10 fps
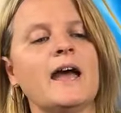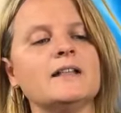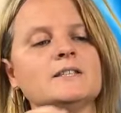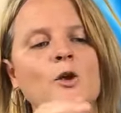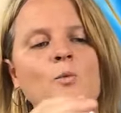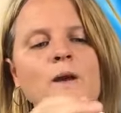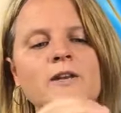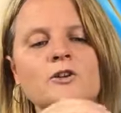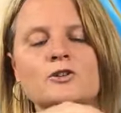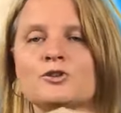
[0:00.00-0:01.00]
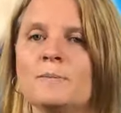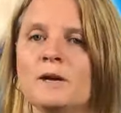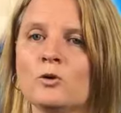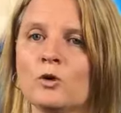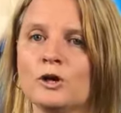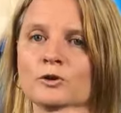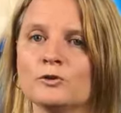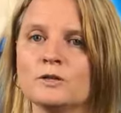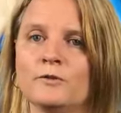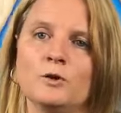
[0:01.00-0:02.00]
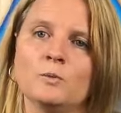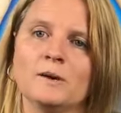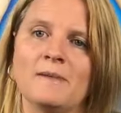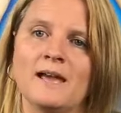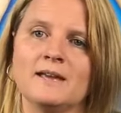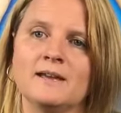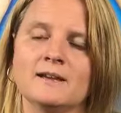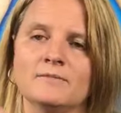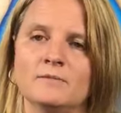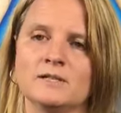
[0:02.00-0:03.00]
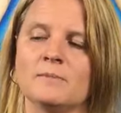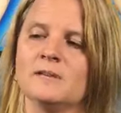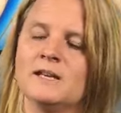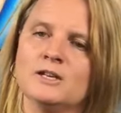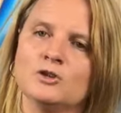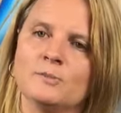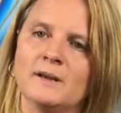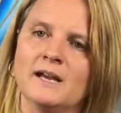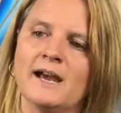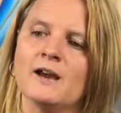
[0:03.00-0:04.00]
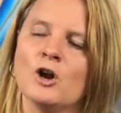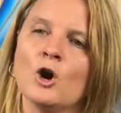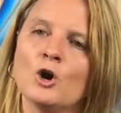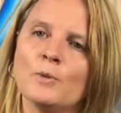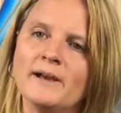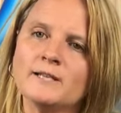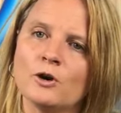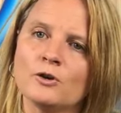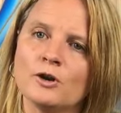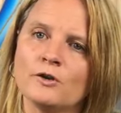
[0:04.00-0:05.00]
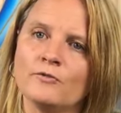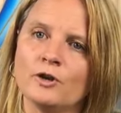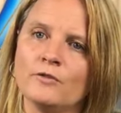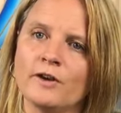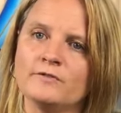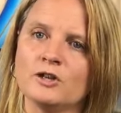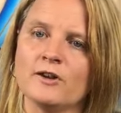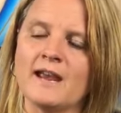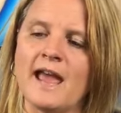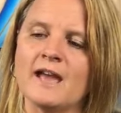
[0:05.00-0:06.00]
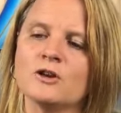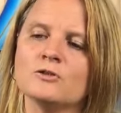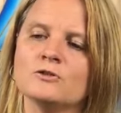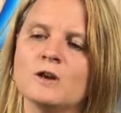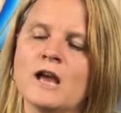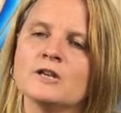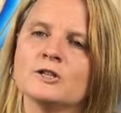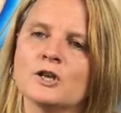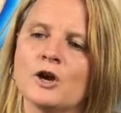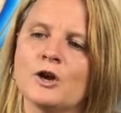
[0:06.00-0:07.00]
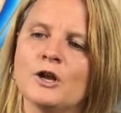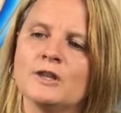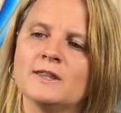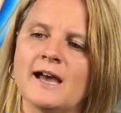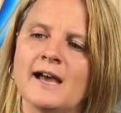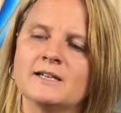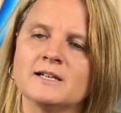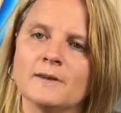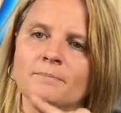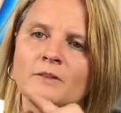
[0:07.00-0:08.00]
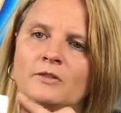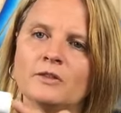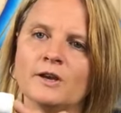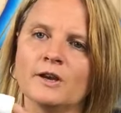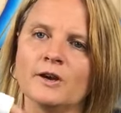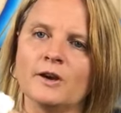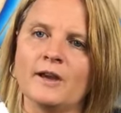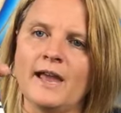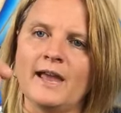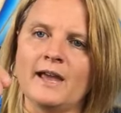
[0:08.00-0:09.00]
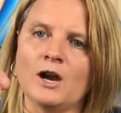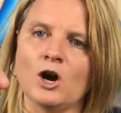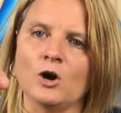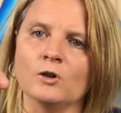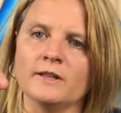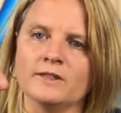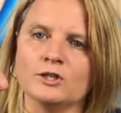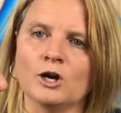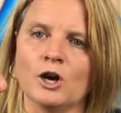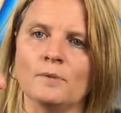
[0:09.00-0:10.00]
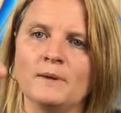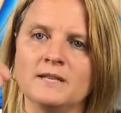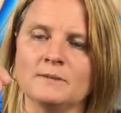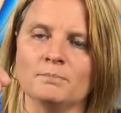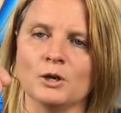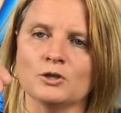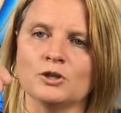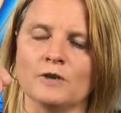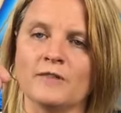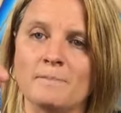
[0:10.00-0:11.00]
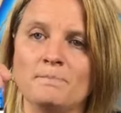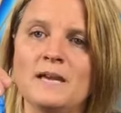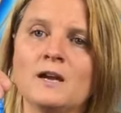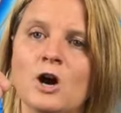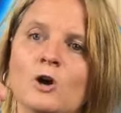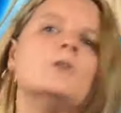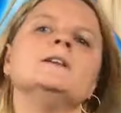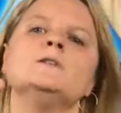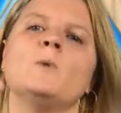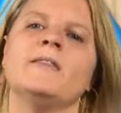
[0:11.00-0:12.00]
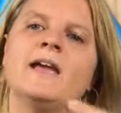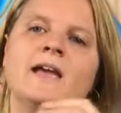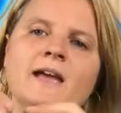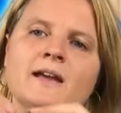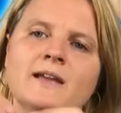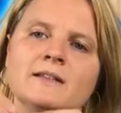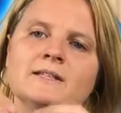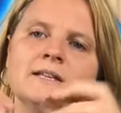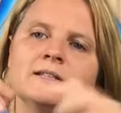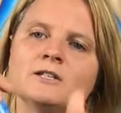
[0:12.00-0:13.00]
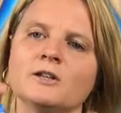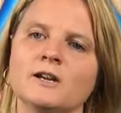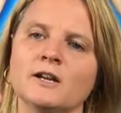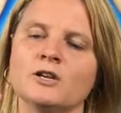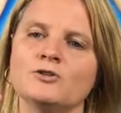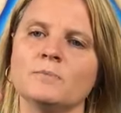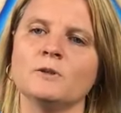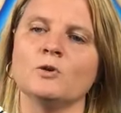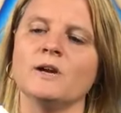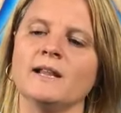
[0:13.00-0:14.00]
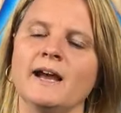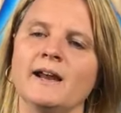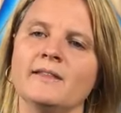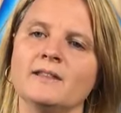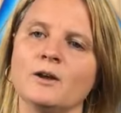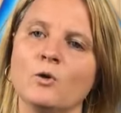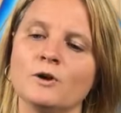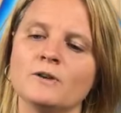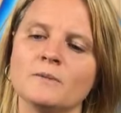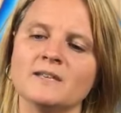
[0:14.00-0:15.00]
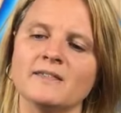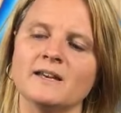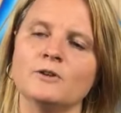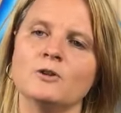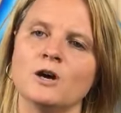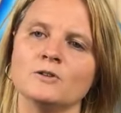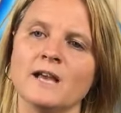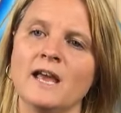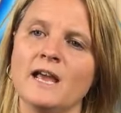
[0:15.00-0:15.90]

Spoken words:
And so when you're dripping oils, if you want to make something and you're dripping it out, always hold it on a 45-degree angle so that the air hole in the top isn't blocked off. That big hole is where the air gets in so that it can drip the oil out, and the oil comes out the little holes.